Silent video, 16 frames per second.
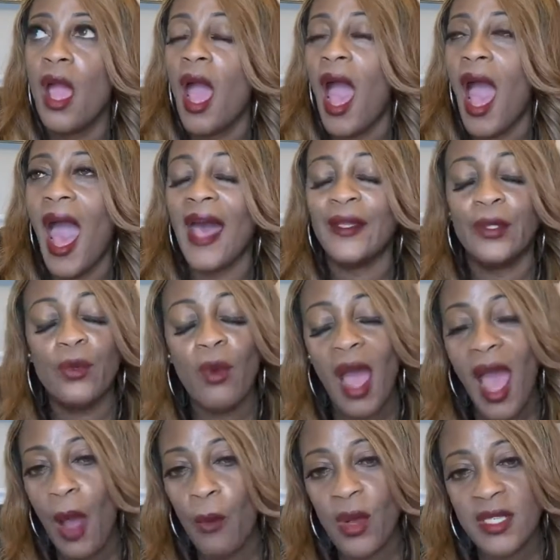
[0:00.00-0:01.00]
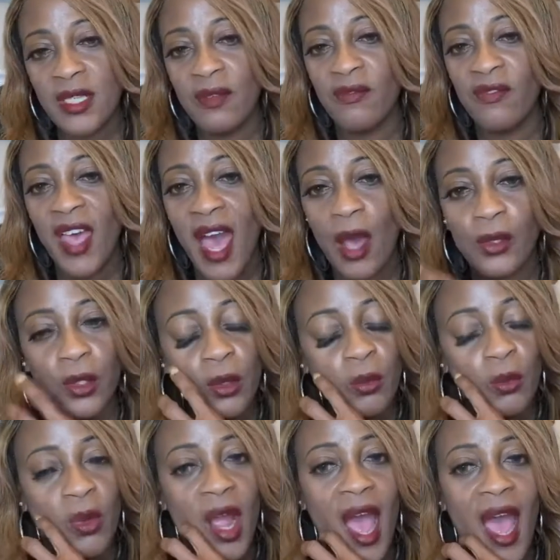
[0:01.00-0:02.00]
I knew I wasn't valued,
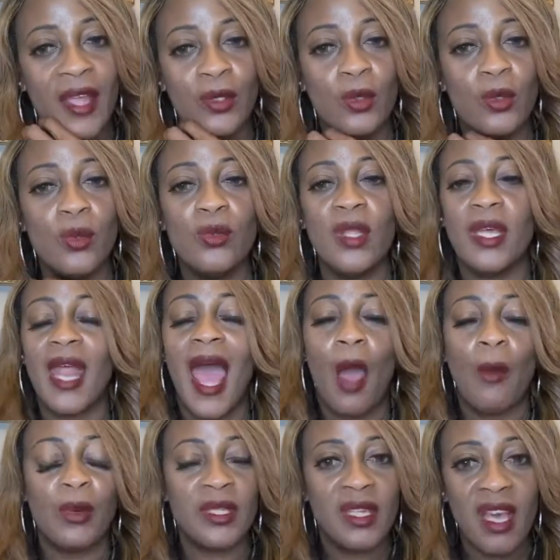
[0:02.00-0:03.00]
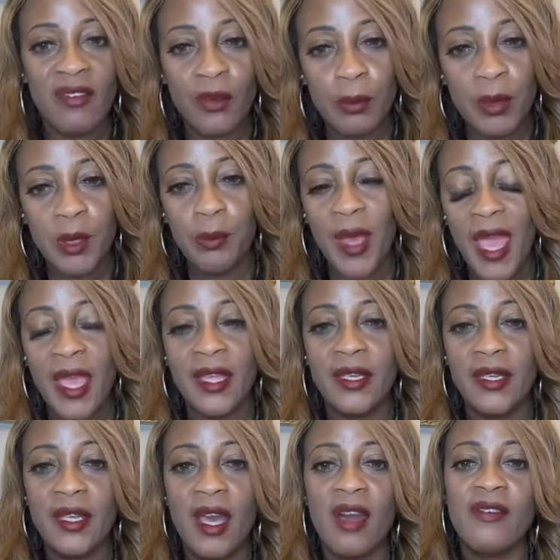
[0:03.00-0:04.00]
where I knew that I would never be paid
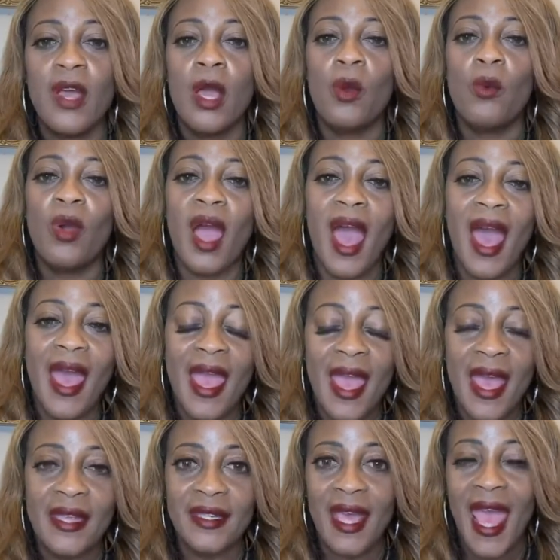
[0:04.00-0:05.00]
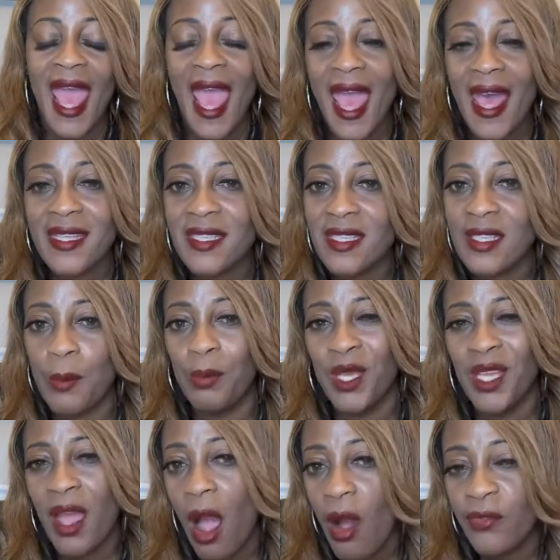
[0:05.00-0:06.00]
enough, where I had to ask to be
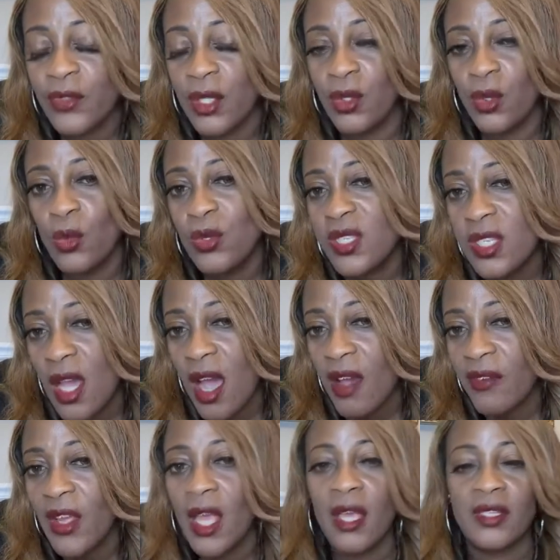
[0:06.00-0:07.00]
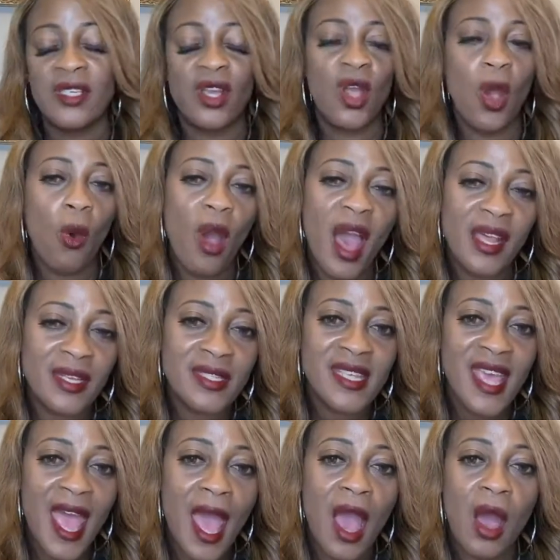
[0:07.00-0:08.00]
off to do stuff, to go out of
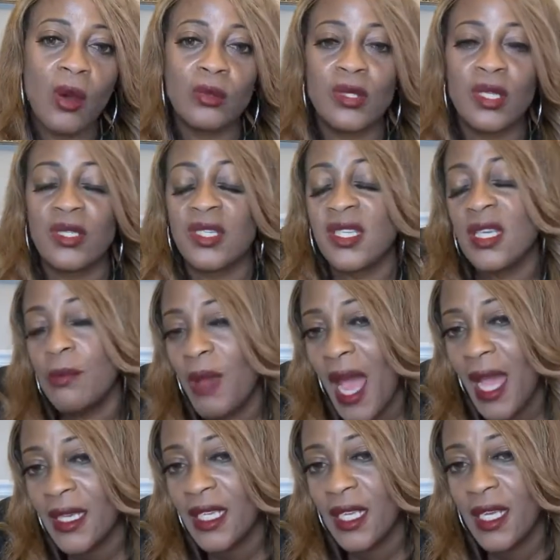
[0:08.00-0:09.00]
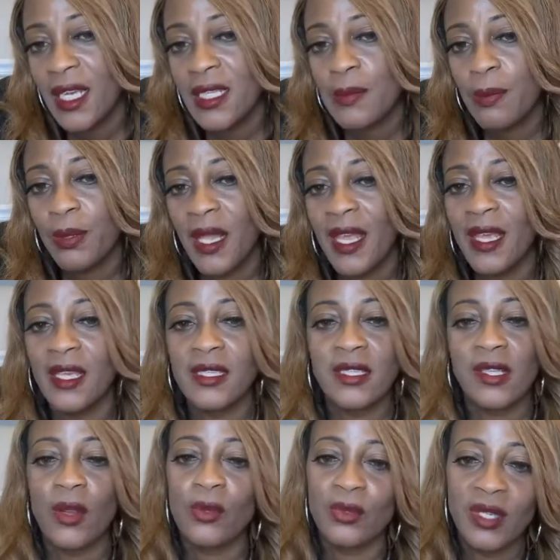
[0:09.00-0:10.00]
town and see my kids play
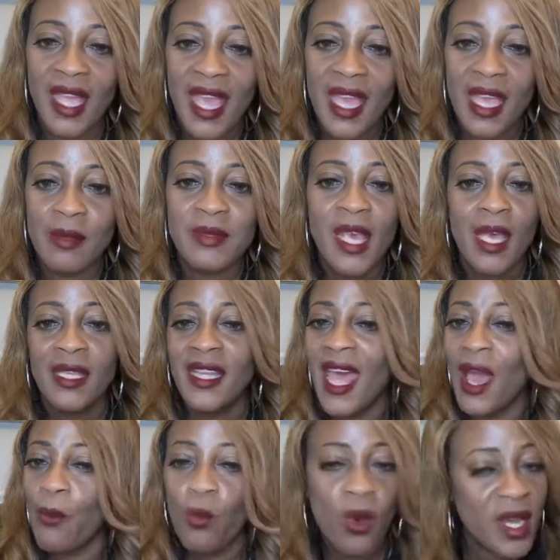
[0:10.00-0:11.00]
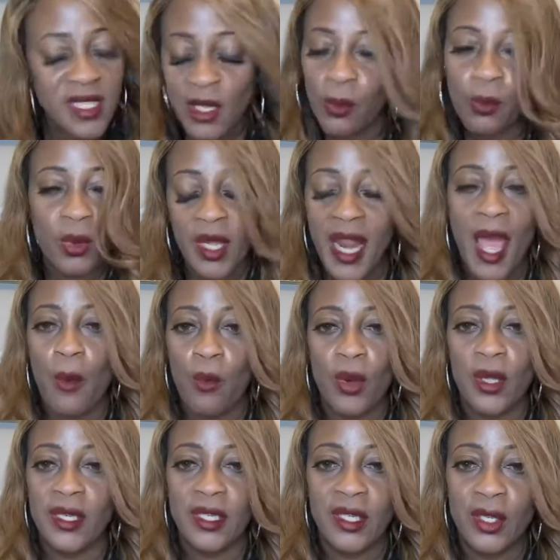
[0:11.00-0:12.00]
certain games. That wasn't what I
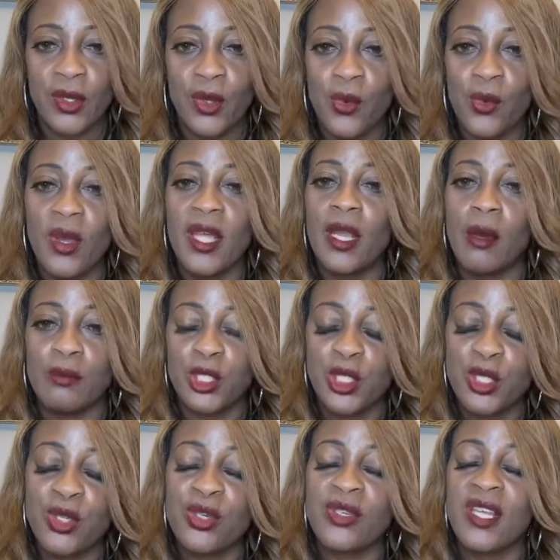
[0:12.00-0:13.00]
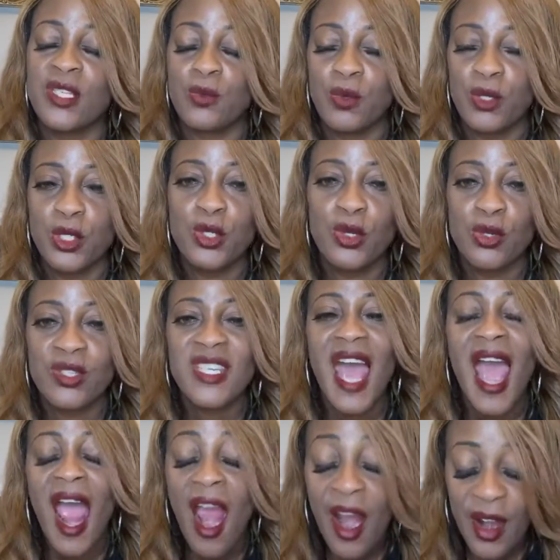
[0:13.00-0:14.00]
wanted to do. And I'm sure that's what you're
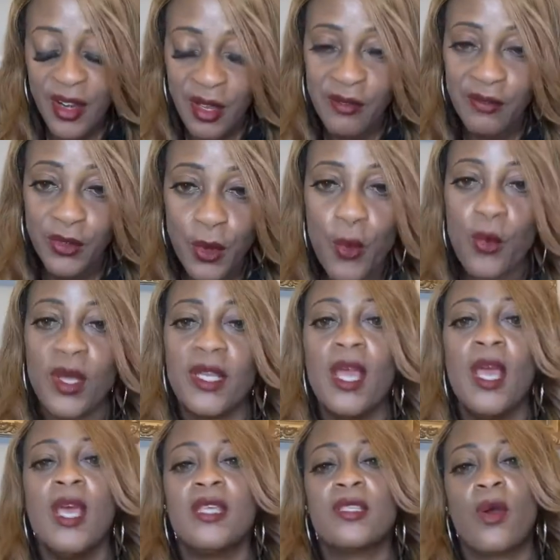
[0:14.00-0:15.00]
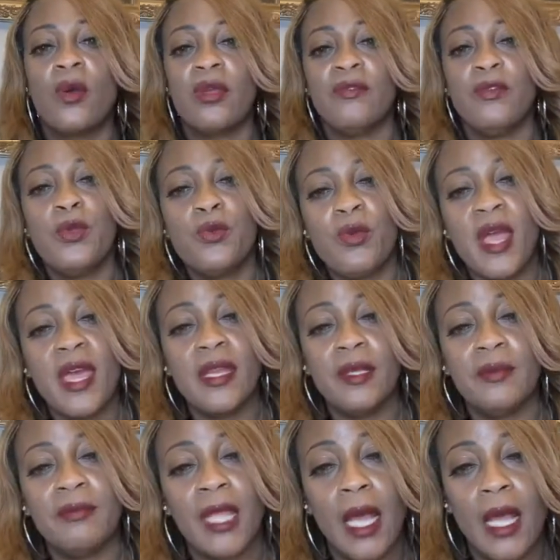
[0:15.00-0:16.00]
tired tired of doing. So if you ready,
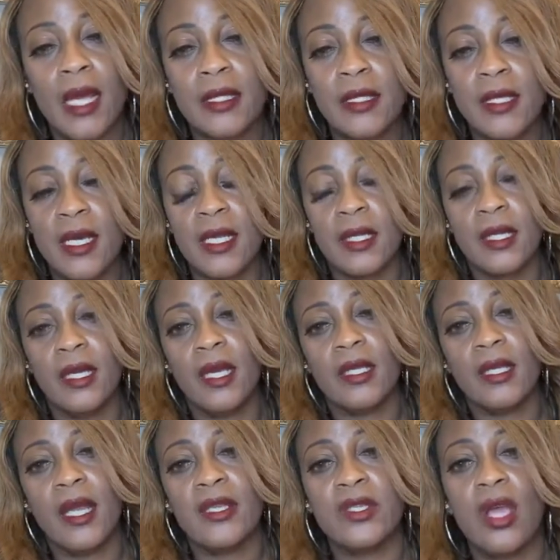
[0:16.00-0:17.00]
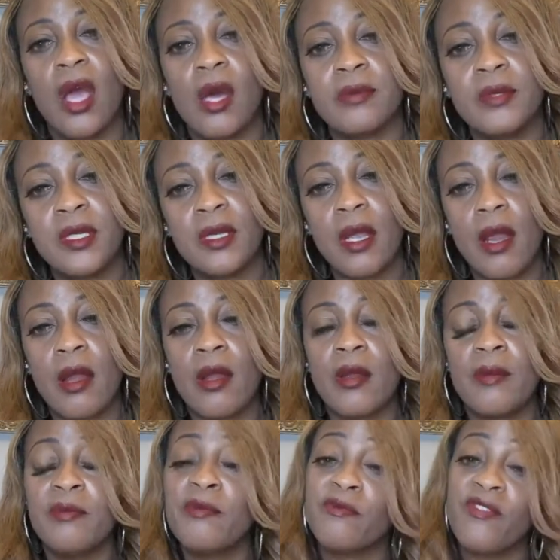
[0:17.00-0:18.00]
like I said, to kick that job to the curb
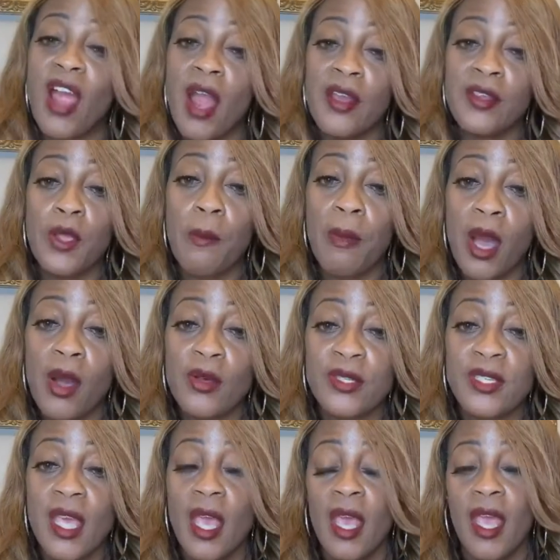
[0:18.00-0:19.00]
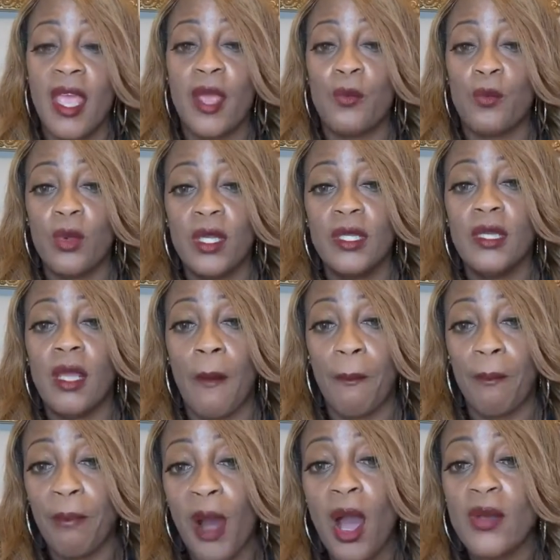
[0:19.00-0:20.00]
and fire your boss and really
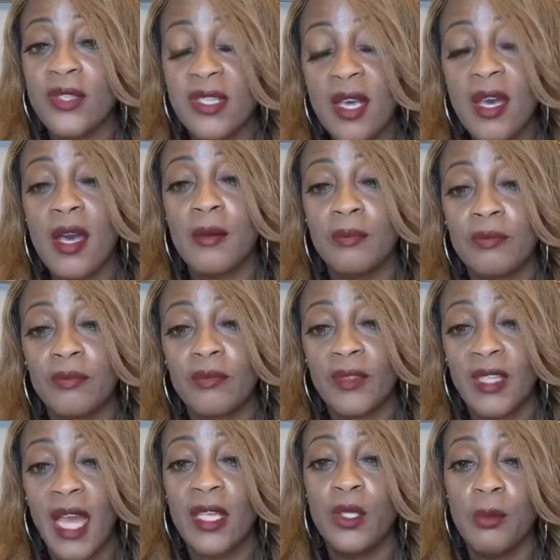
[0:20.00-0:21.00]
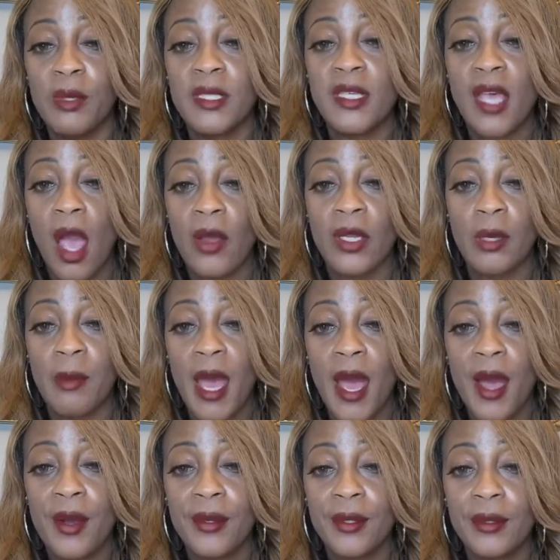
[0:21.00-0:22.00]
boss up like you've been talking
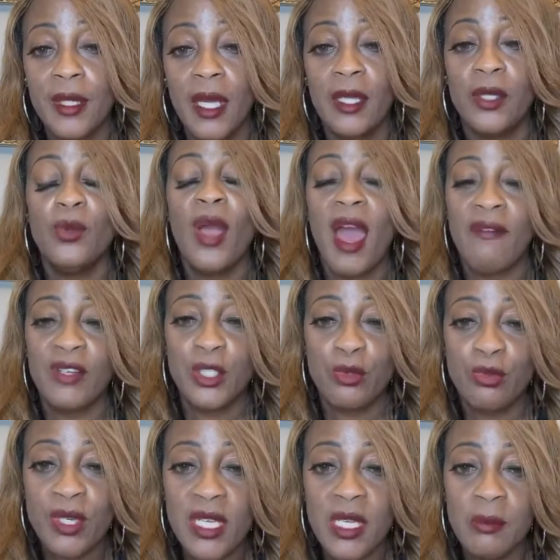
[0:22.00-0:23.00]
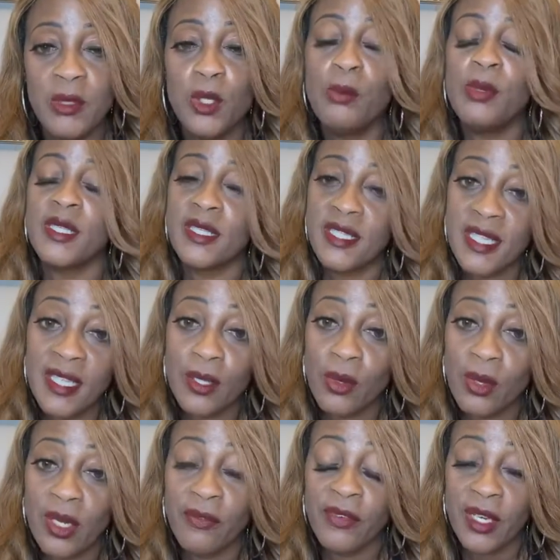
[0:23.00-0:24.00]
about. You have a dream. You've been sitting on
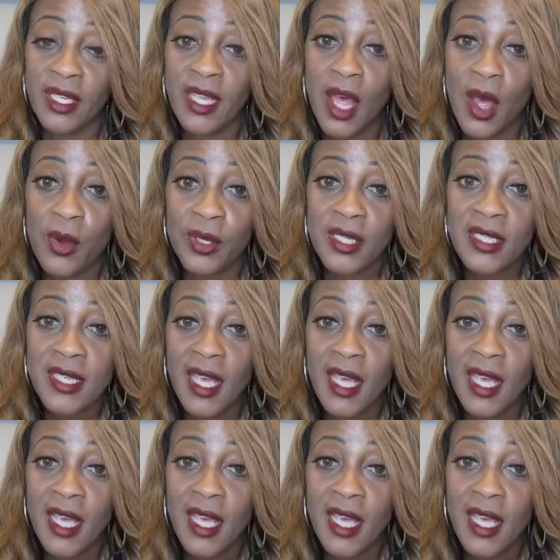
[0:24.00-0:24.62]
it for the longest.